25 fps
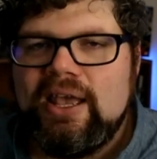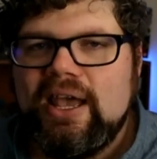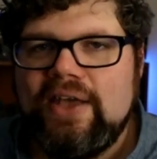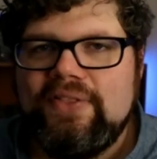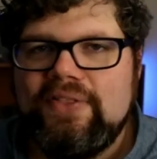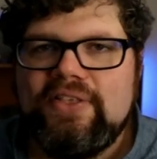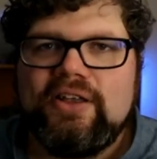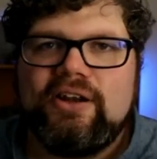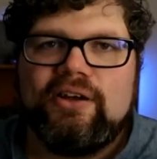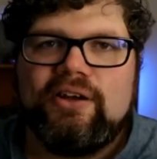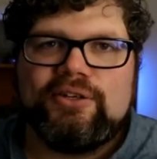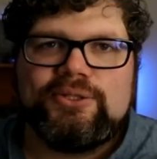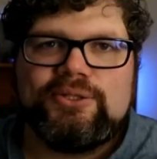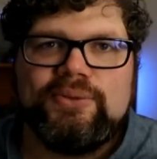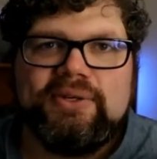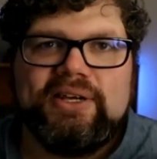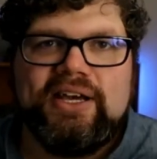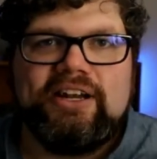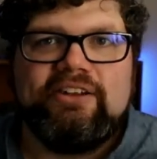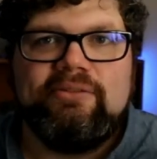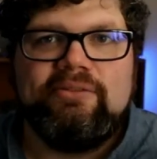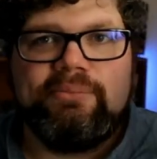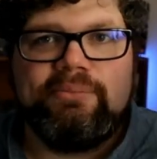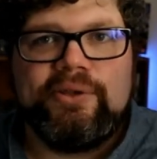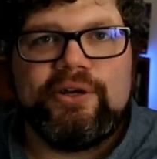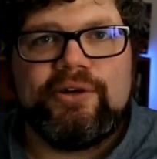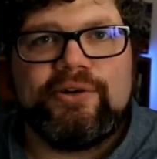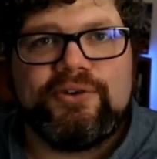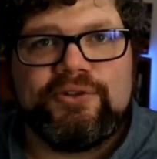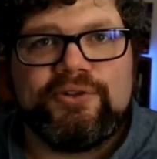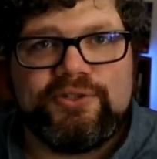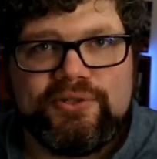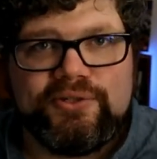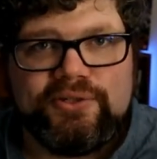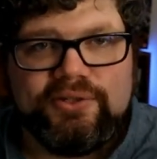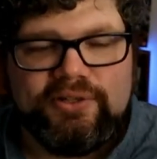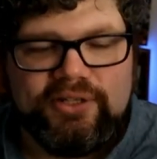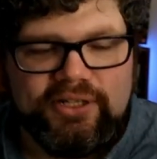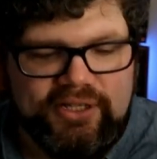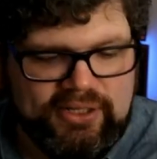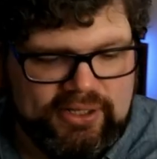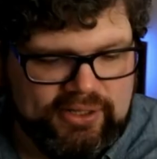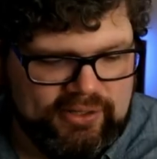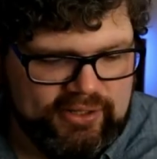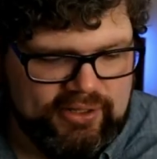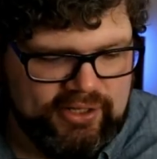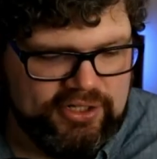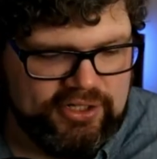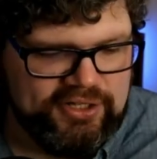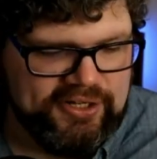And then also it kind of mirrors
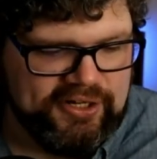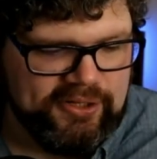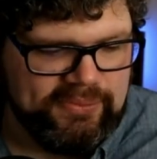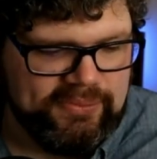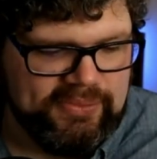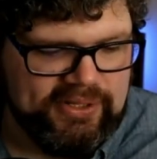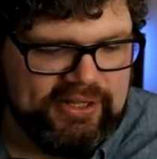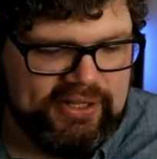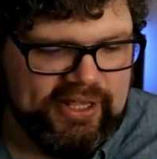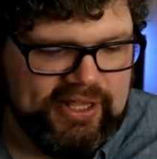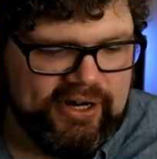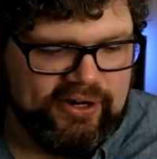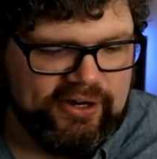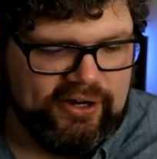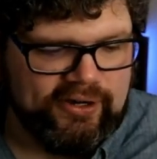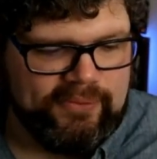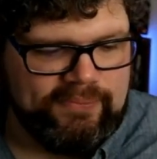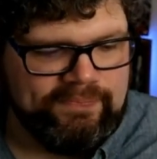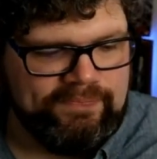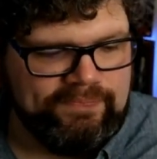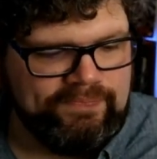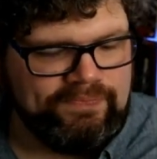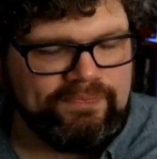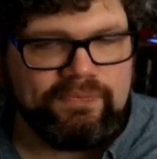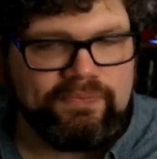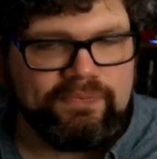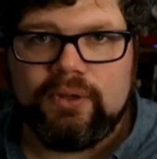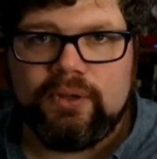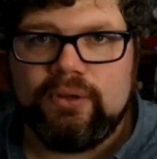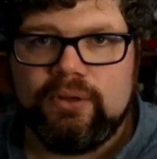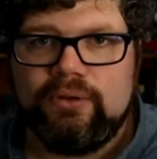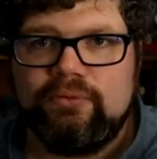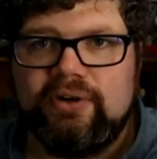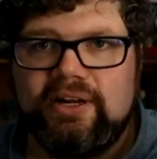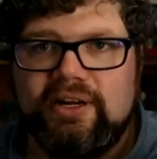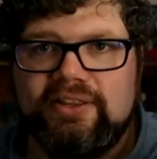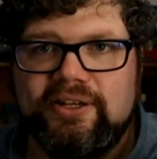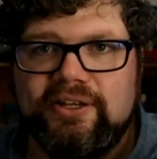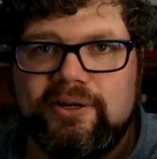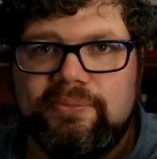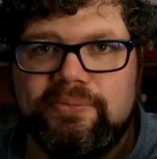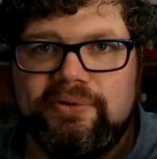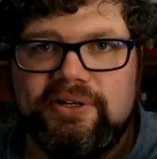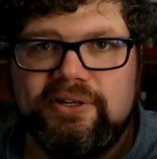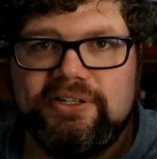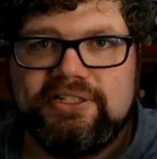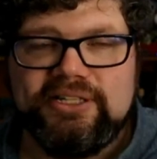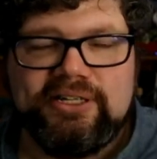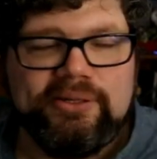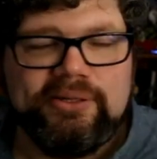the, the gentlemen that are right there
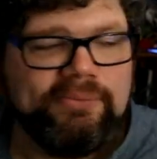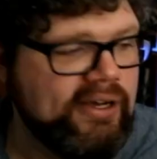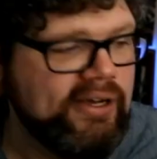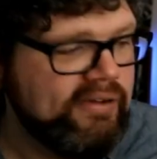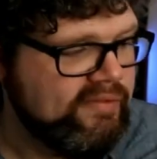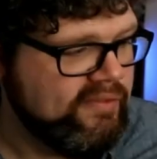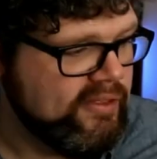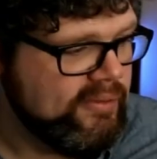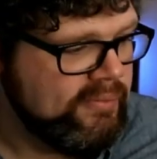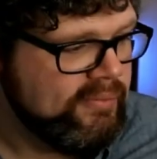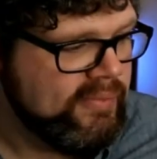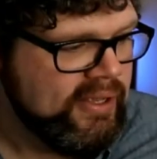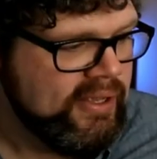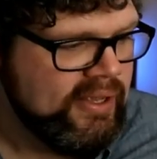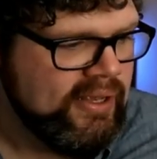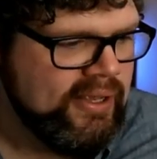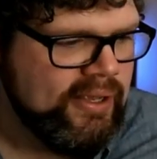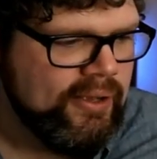printed above them,